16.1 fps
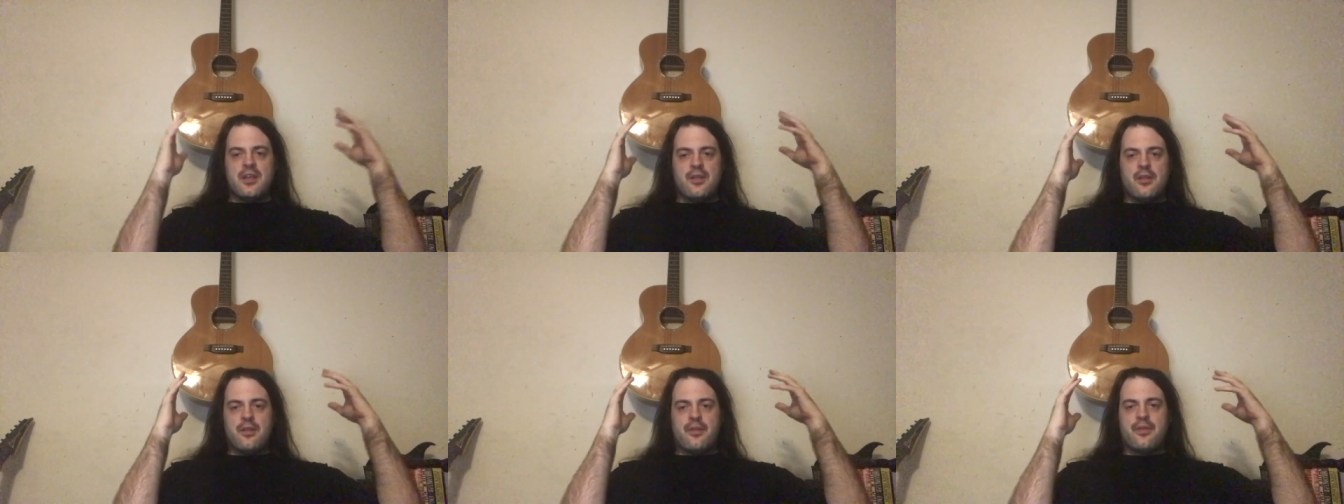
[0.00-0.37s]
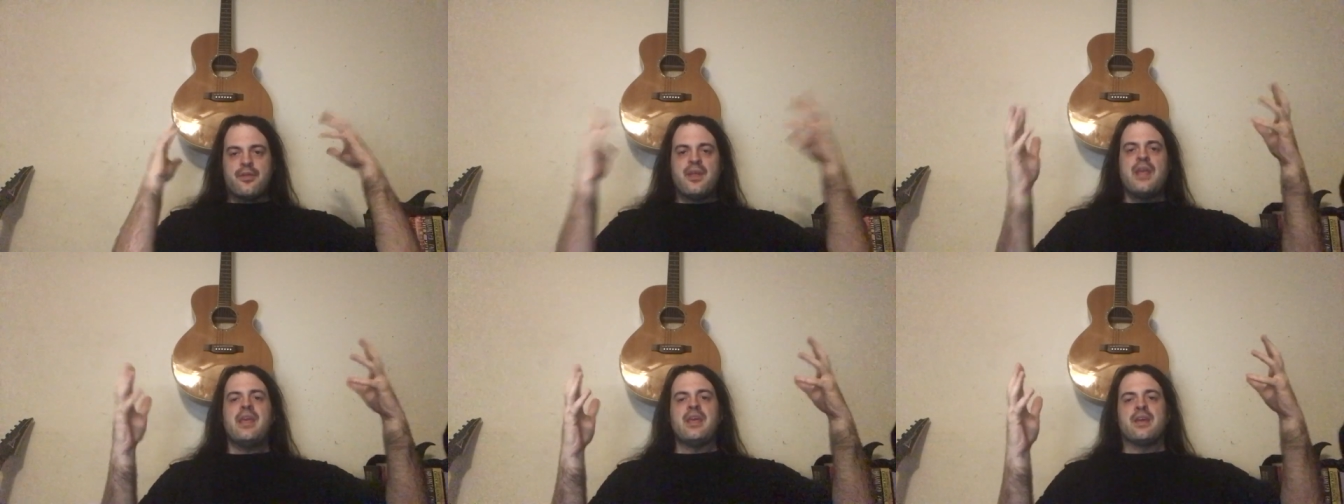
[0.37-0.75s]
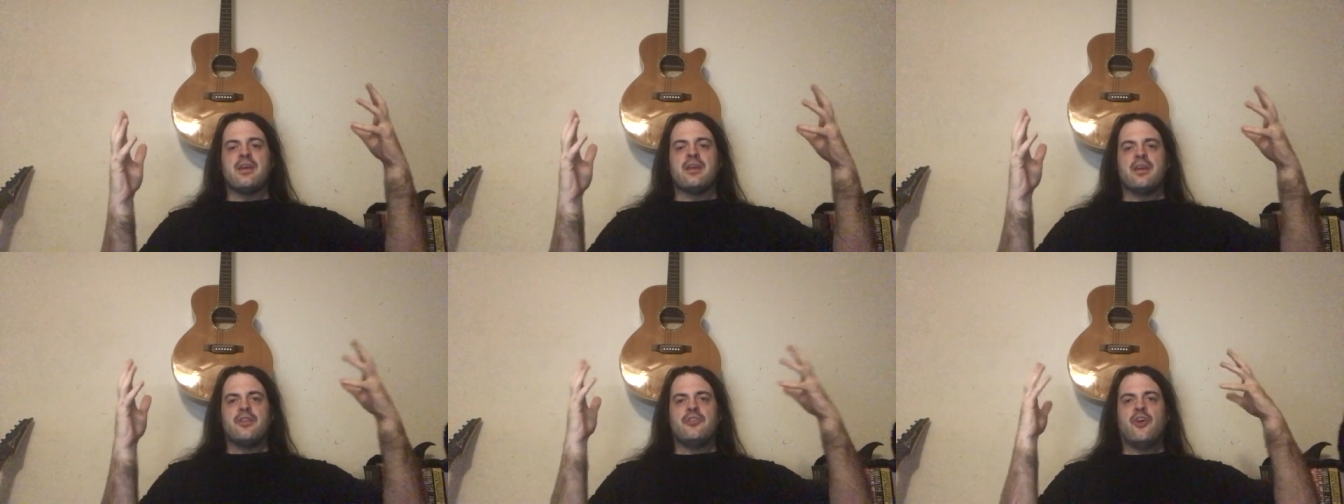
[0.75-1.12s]

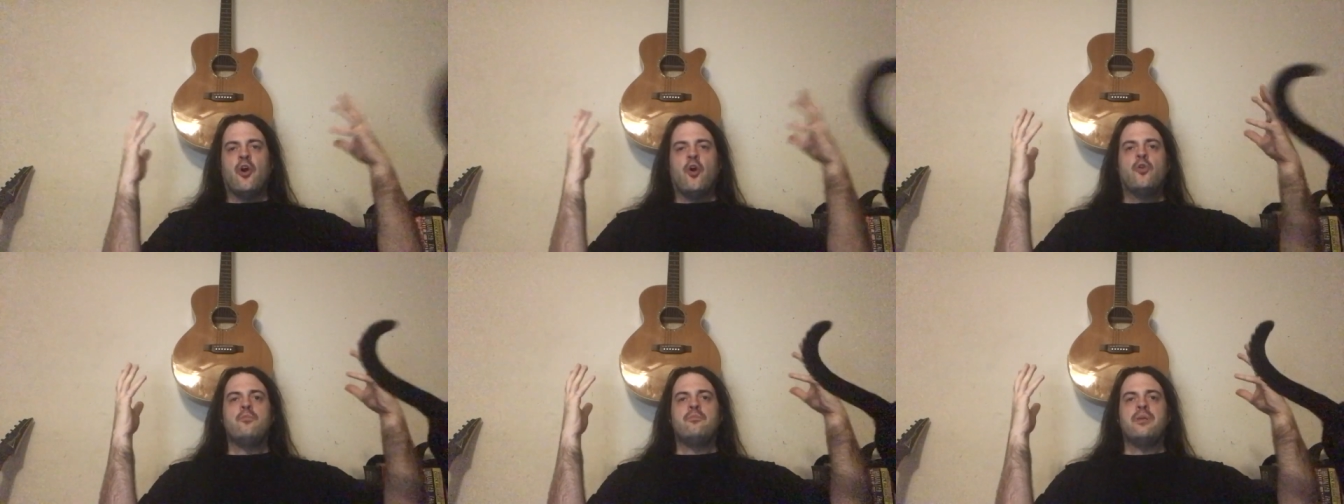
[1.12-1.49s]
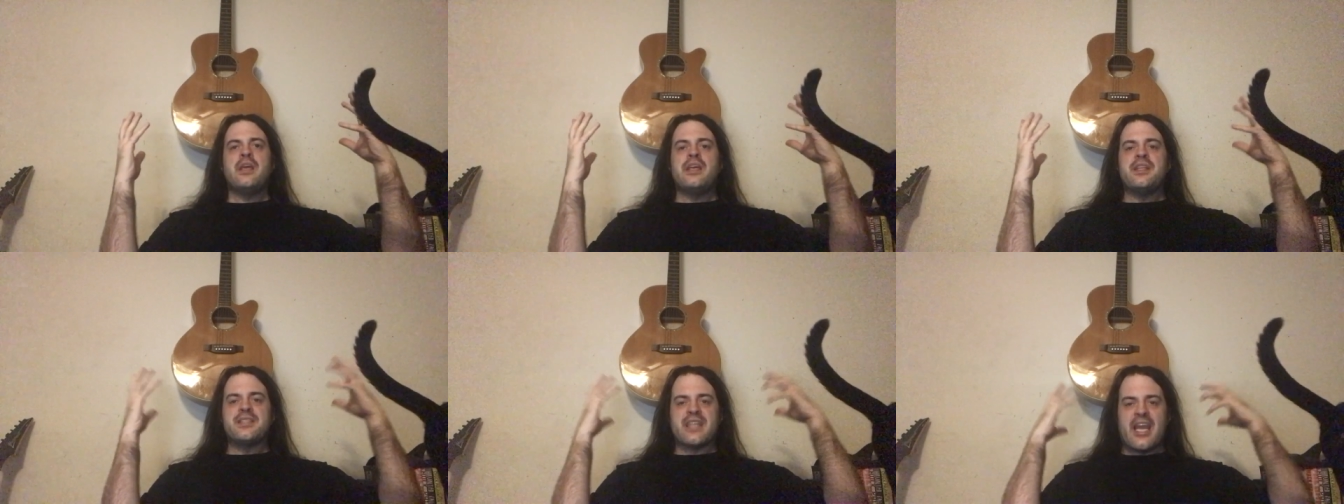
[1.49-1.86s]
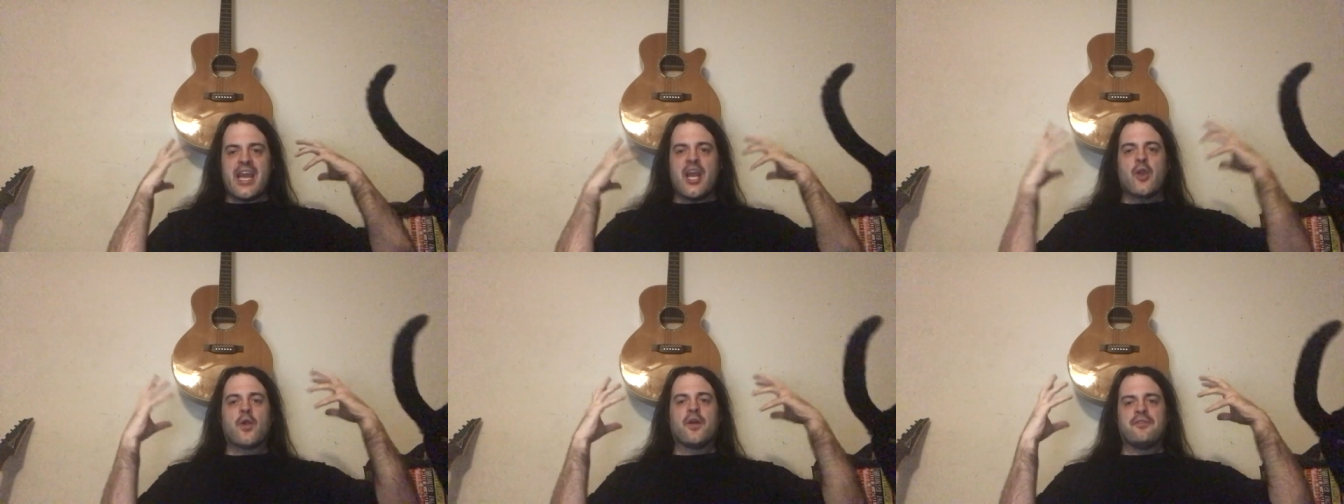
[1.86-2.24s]
Think don't be
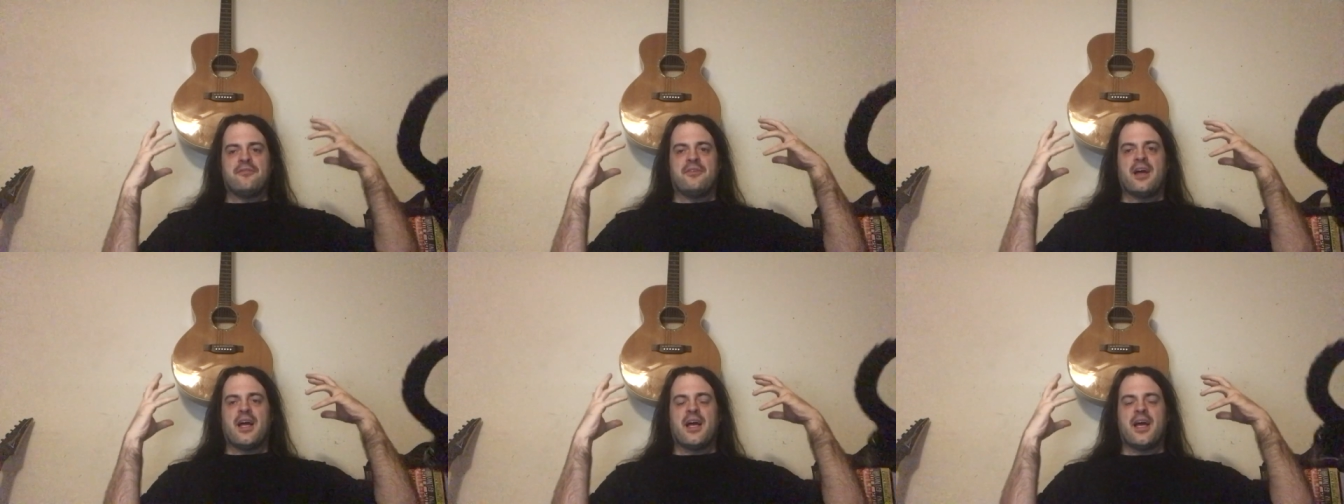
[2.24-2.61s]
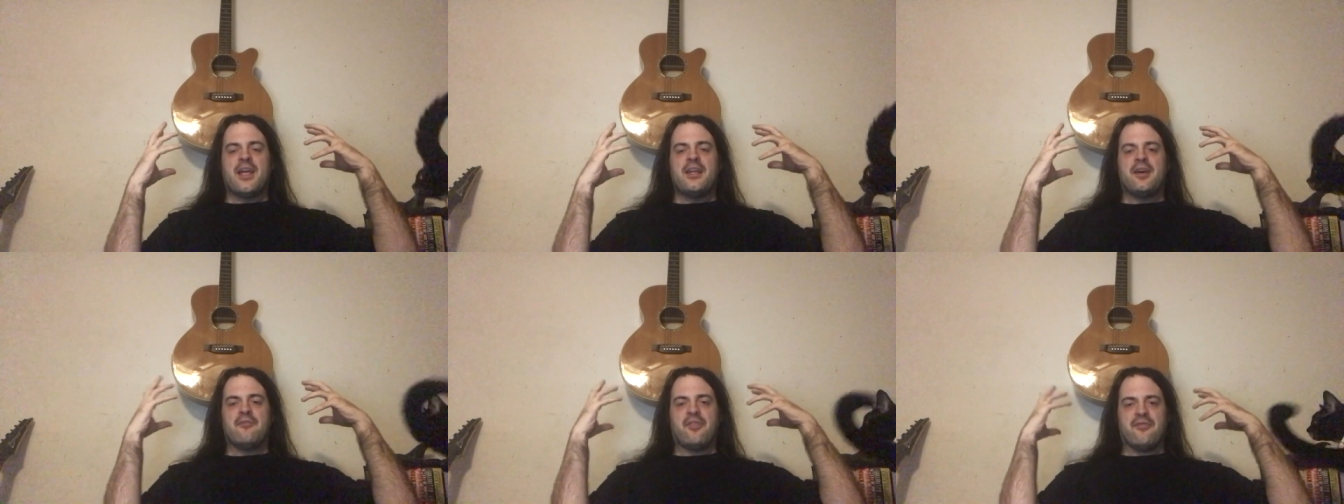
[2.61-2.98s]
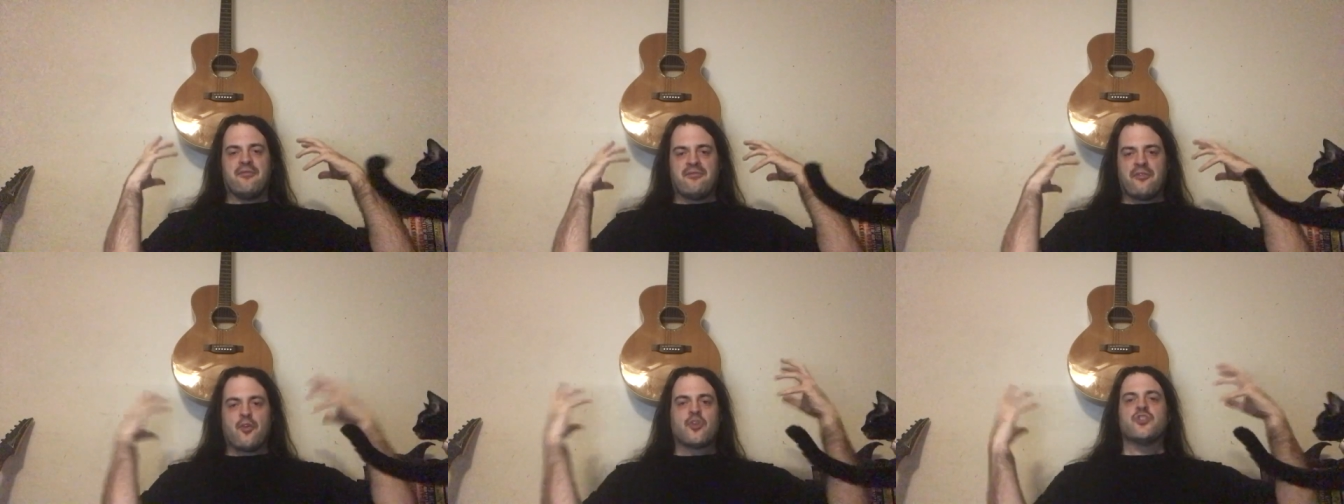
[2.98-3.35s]
terrified of the
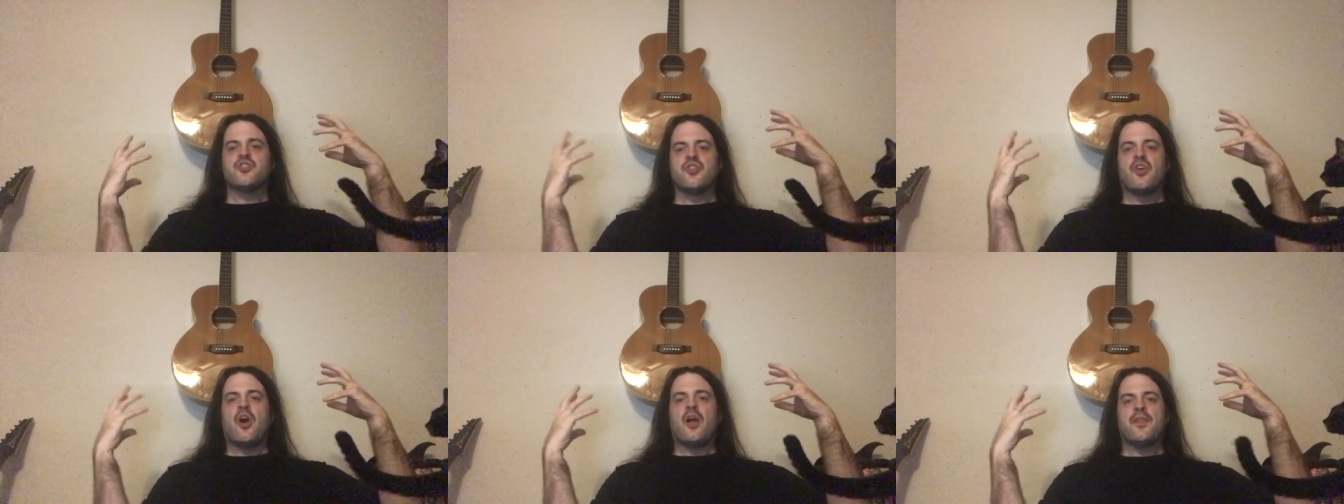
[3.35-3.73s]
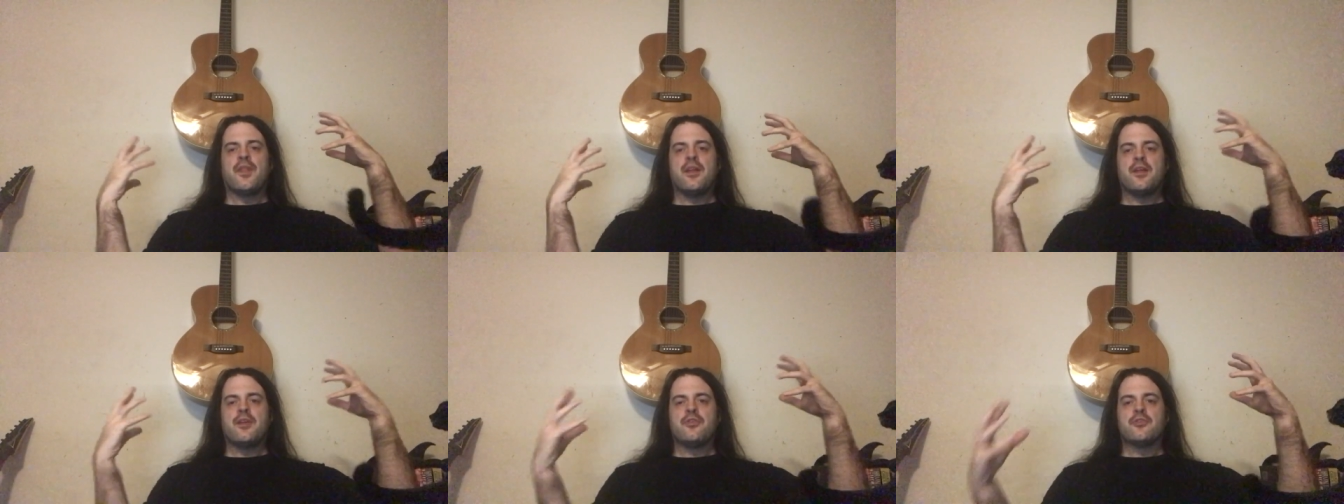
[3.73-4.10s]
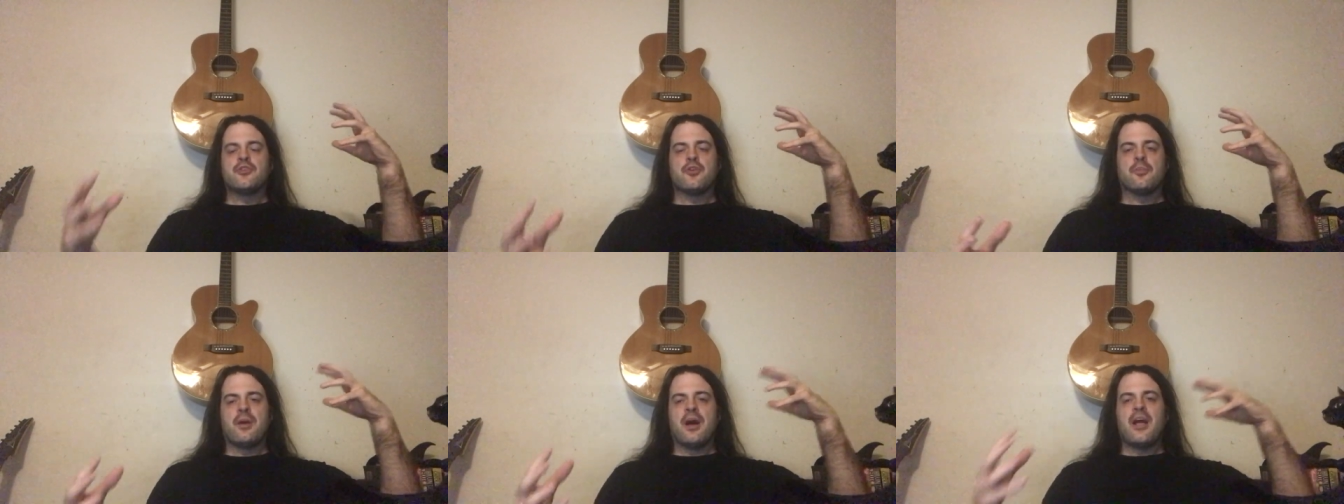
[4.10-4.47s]
first thought that enters
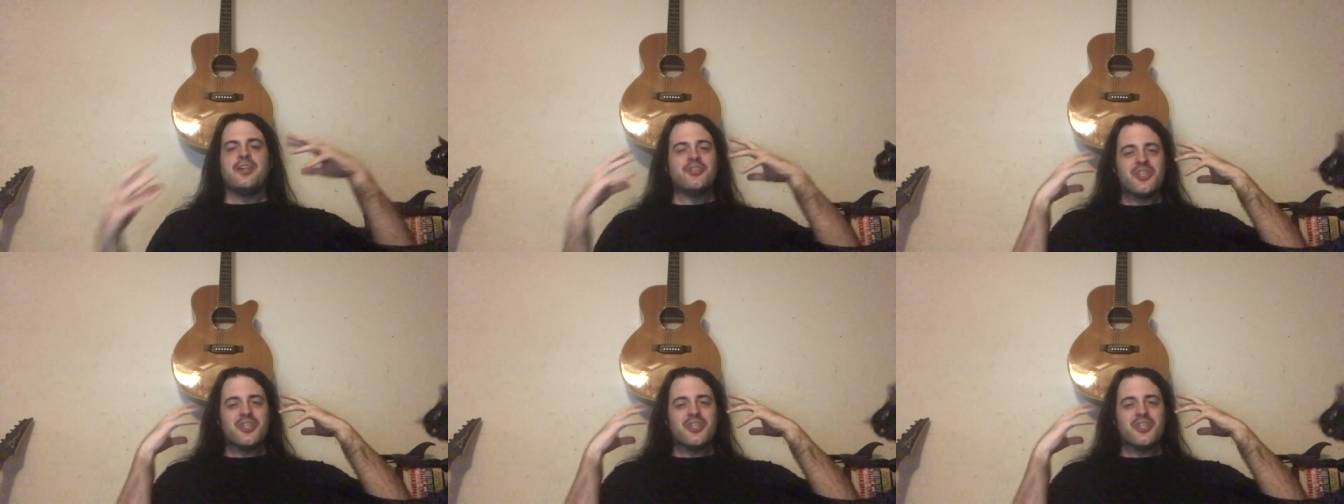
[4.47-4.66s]
your mind.